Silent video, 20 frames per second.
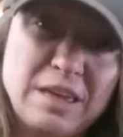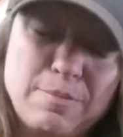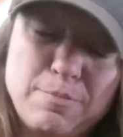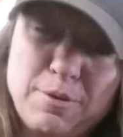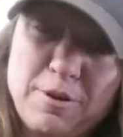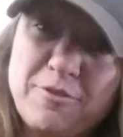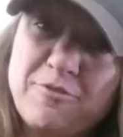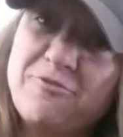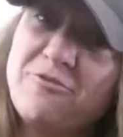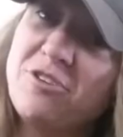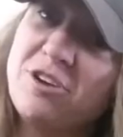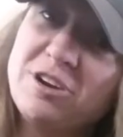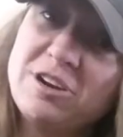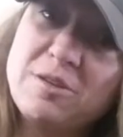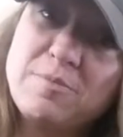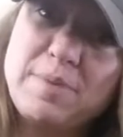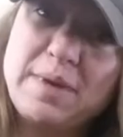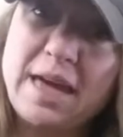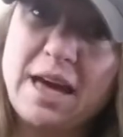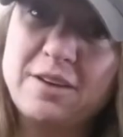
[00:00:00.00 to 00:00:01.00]
They prefer
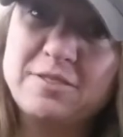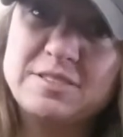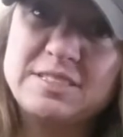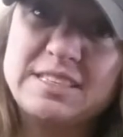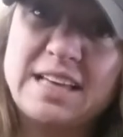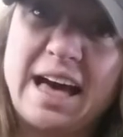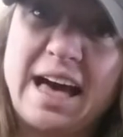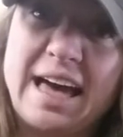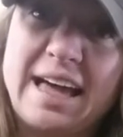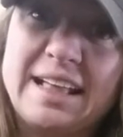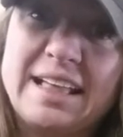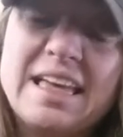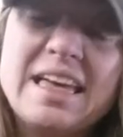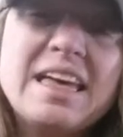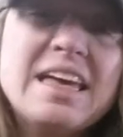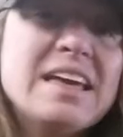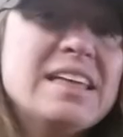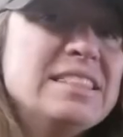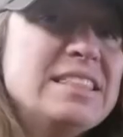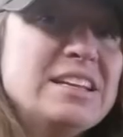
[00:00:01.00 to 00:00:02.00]
to be outside.
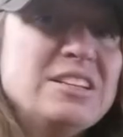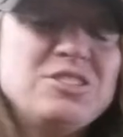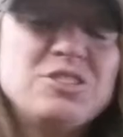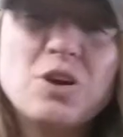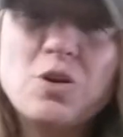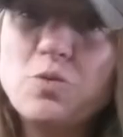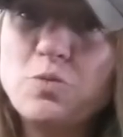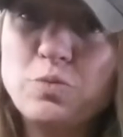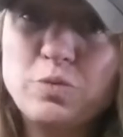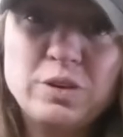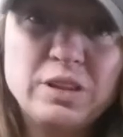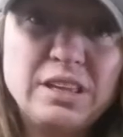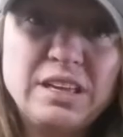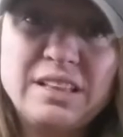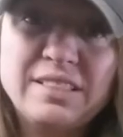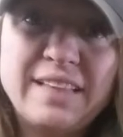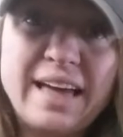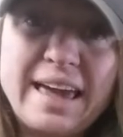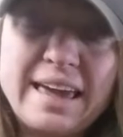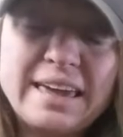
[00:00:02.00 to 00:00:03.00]
They don't
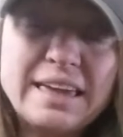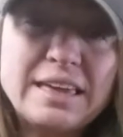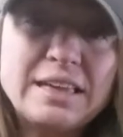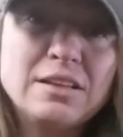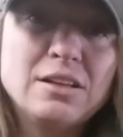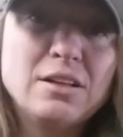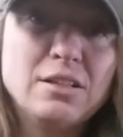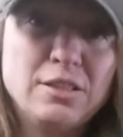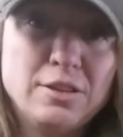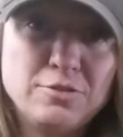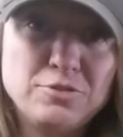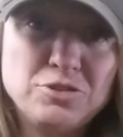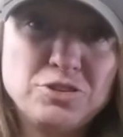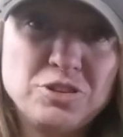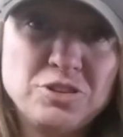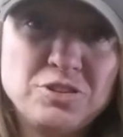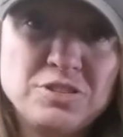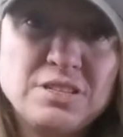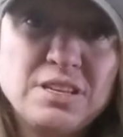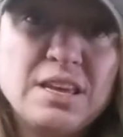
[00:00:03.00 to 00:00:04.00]
really like
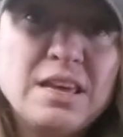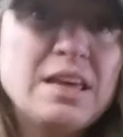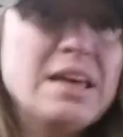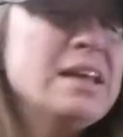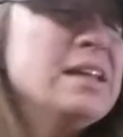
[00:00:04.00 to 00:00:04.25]
enclosures.